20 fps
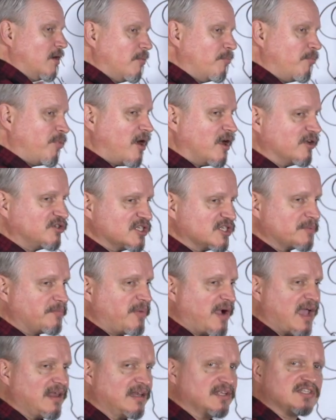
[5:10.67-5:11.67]
Pontius
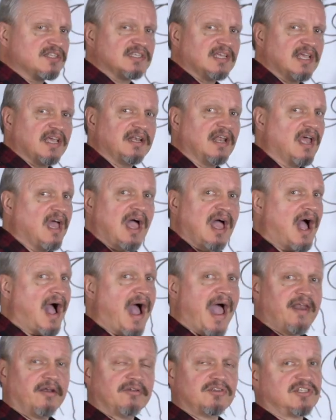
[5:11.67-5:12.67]
Pilate said,
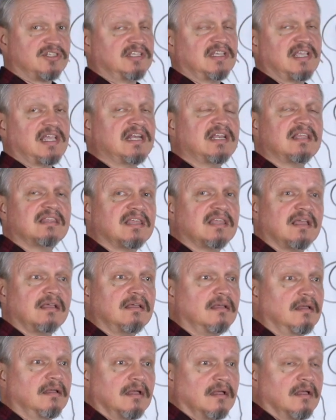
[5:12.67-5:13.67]
"I don't see
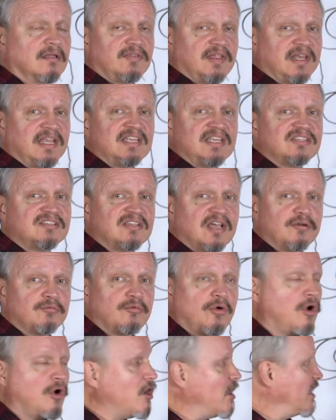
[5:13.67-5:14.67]
anything that he's done
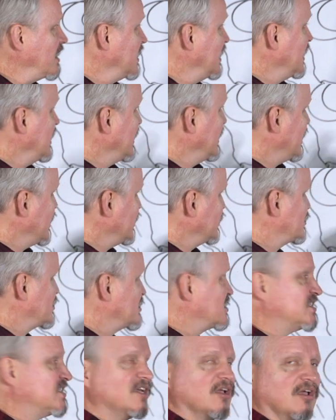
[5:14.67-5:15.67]
wrong," he
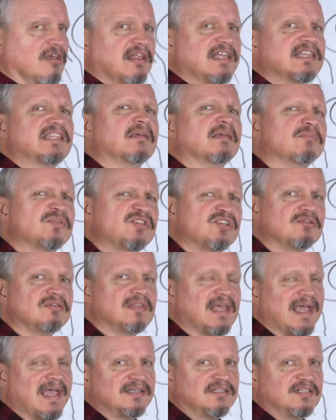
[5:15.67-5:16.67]
still let them do
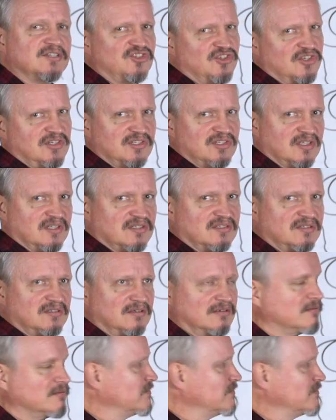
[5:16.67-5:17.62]
that to Jesus.